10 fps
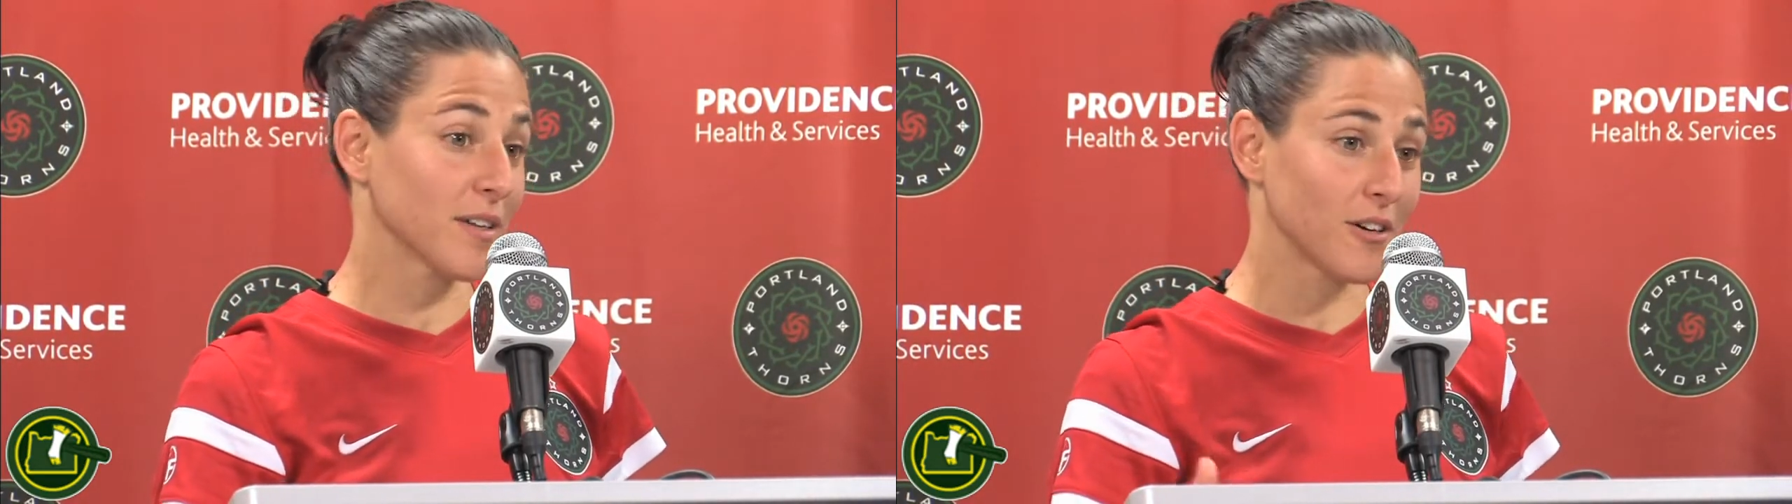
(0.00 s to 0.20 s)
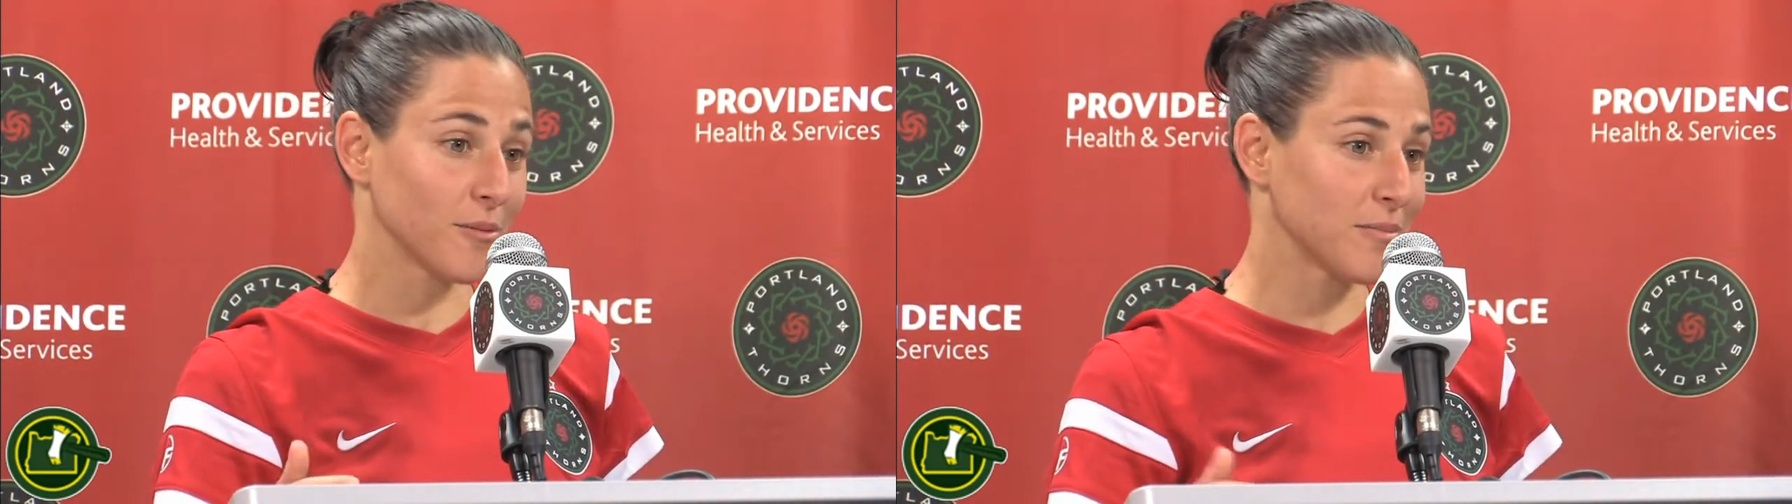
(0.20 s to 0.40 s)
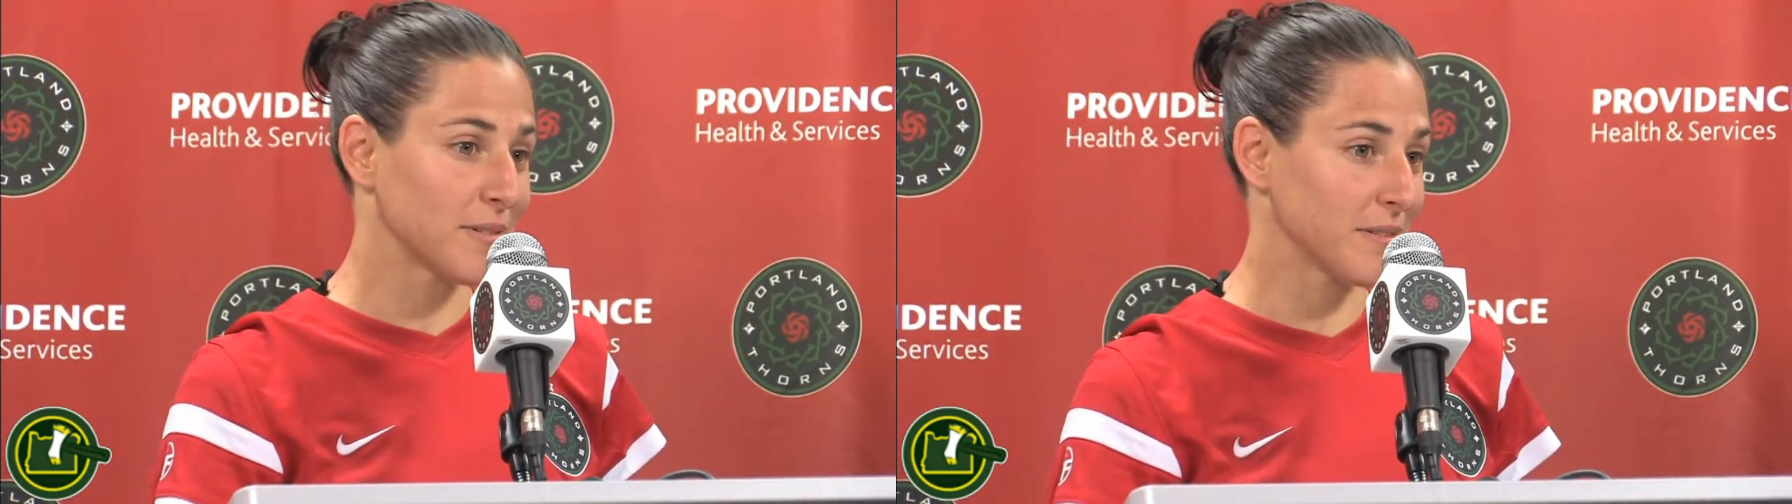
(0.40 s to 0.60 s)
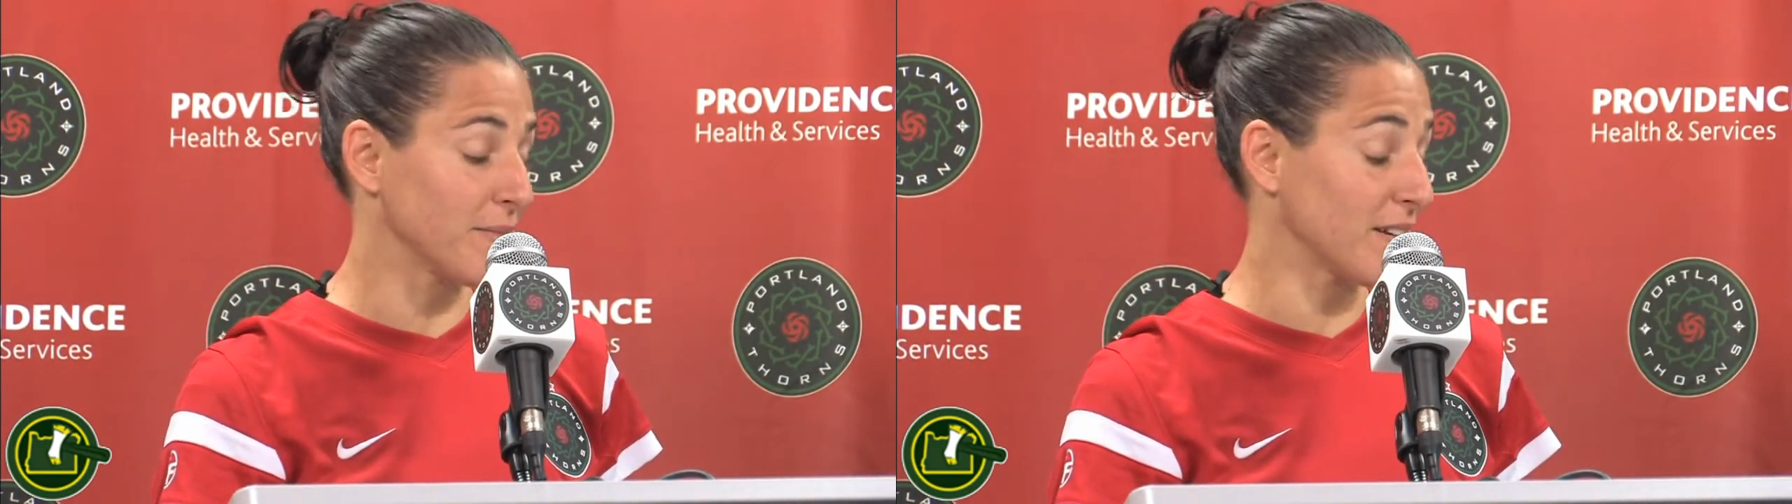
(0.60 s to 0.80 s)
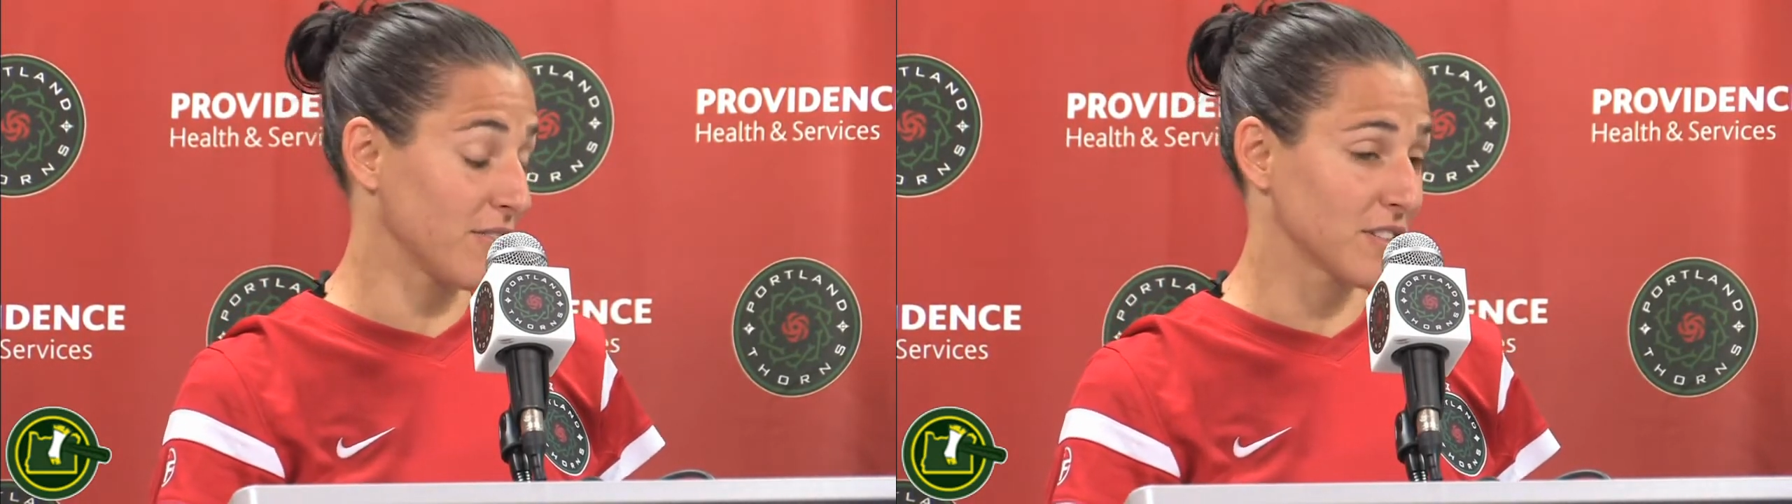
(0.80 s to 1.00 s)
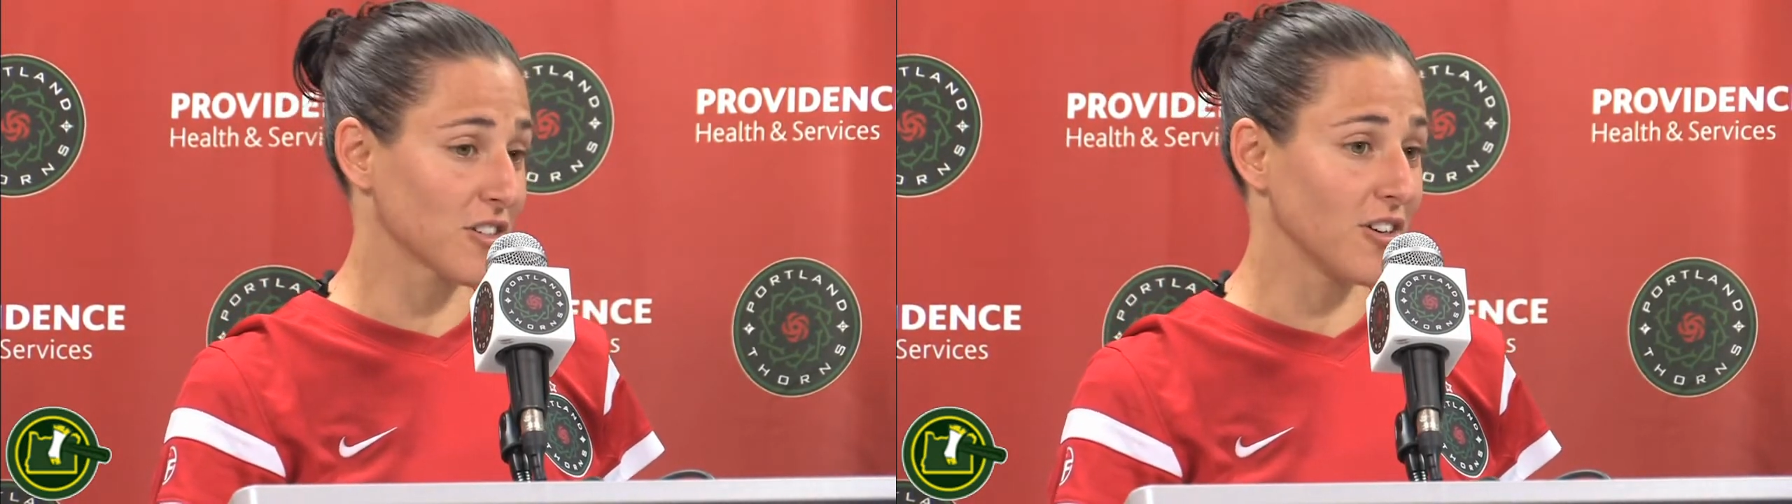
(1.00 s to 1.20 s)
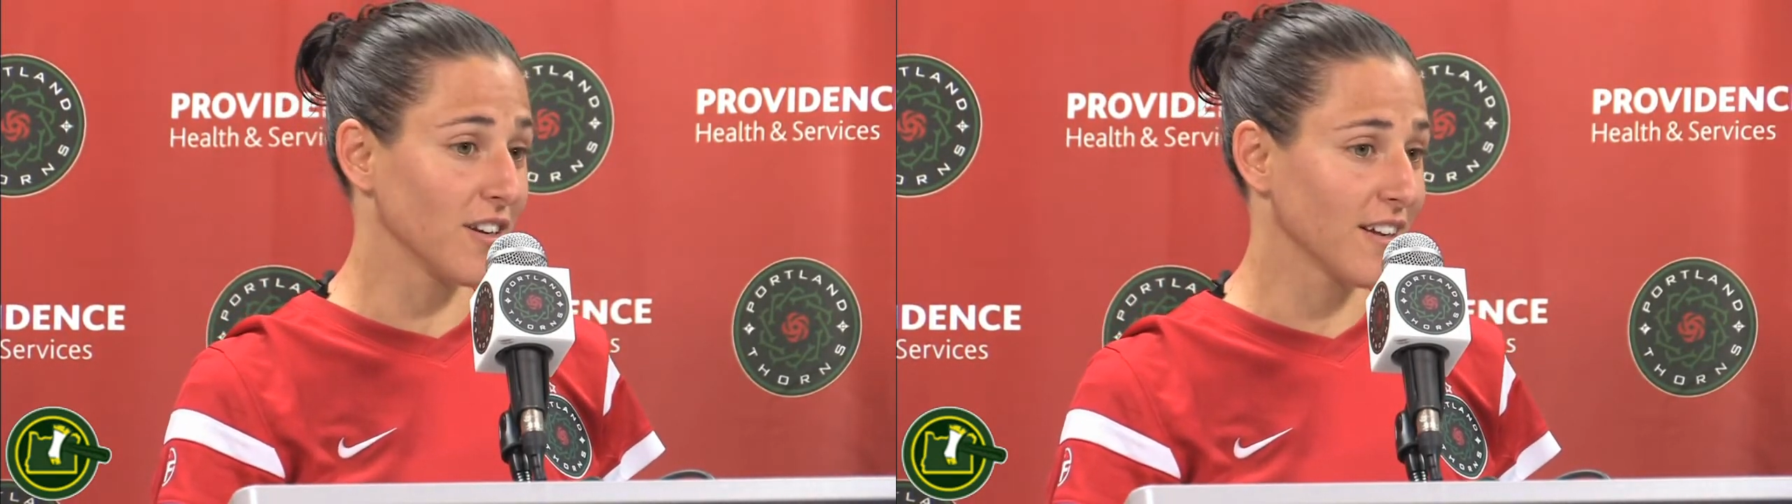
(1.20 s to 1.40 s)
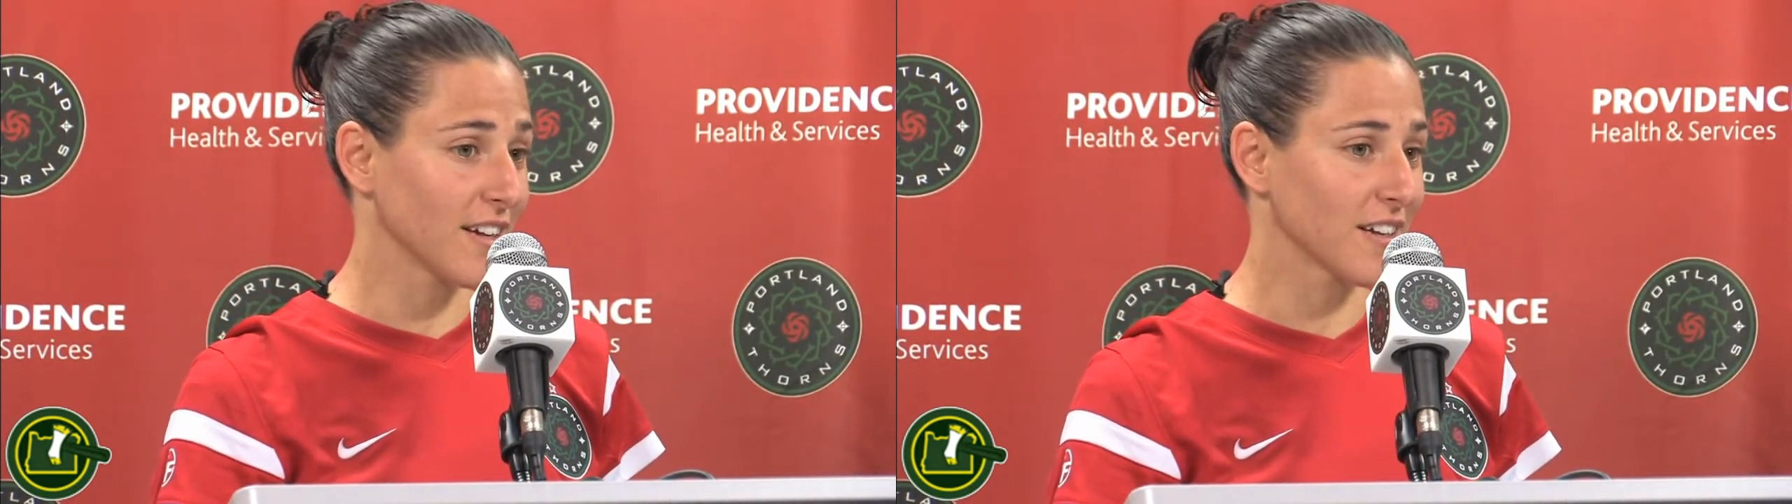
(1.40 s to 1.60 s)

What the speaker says: I hope my first goal.